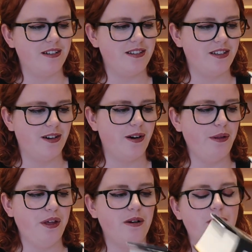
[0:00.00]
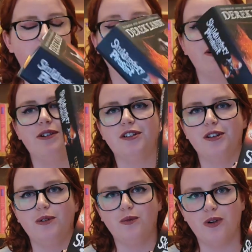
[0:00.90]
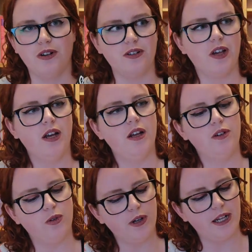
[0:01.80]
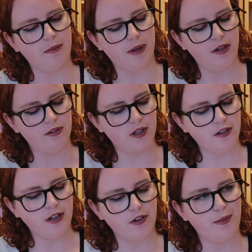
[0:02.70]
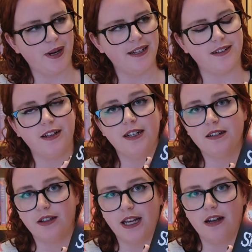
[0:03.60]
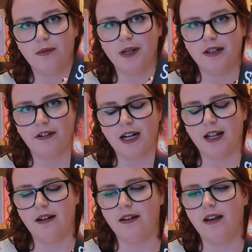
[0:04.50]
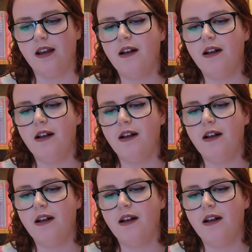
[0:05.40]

So I think what I got to was talking about Skullduggery Pleasant Until the End by Derek Landy.